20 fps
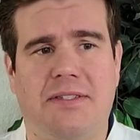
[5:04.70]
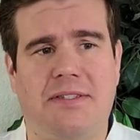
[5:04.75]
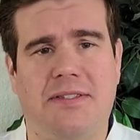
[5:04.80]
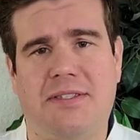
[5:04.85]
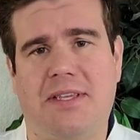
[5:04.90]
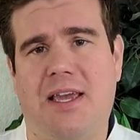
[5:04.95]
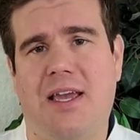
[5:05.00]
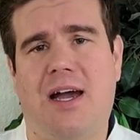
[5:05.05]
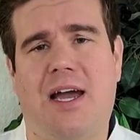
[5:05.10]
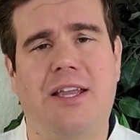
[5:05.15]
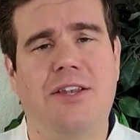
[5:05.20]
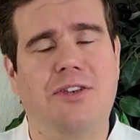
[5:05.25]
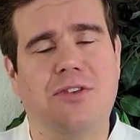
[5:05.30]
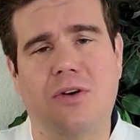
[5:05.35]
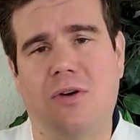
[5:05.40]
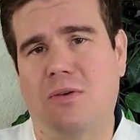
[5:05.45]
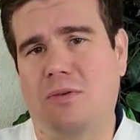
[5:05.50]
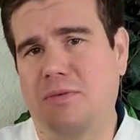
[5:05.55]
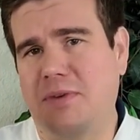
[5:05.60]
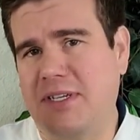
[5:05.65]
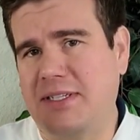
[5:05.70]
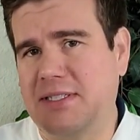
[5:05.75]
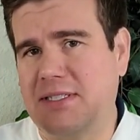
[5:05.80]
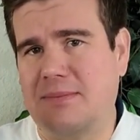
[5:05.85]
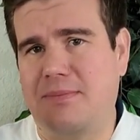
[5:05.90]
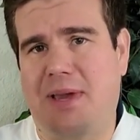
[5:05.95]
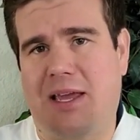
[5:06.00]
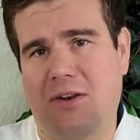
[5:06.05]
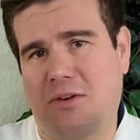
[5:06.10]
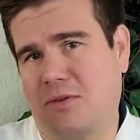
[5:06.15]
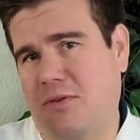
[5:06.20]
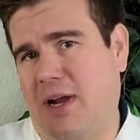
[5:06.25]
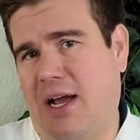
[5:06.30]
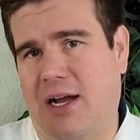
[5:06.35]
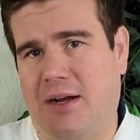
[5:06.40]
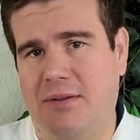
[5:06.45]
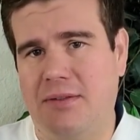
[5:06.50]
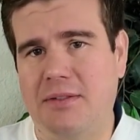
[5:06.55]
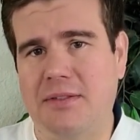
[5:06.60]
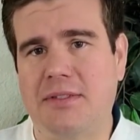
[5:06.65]
that say, I don't re-cement
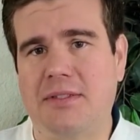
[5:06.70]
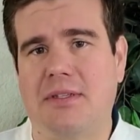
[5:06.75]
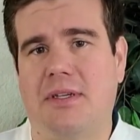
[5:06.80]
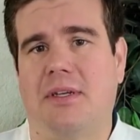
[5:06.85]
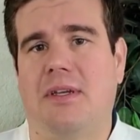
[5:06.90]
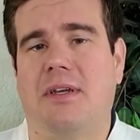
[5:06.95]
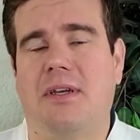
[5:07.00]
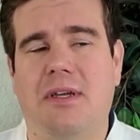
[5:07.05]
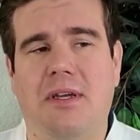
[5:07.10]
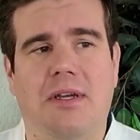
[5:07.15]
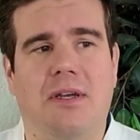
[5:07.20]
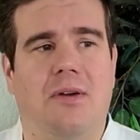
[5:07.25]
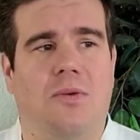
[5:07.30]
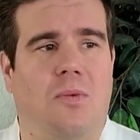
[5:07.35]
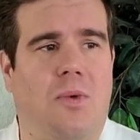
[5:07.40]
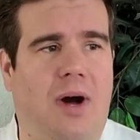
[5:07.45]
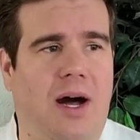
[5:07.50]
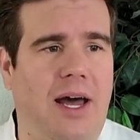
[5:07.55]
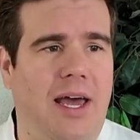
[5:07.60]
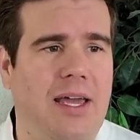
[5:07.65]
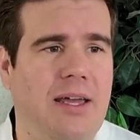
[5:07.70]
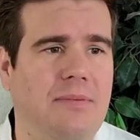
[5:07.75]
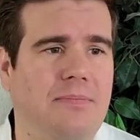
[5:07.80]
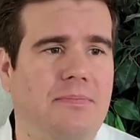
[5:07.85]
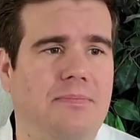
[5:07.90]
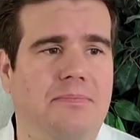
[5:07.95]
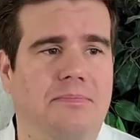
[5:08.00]
crowns. Why?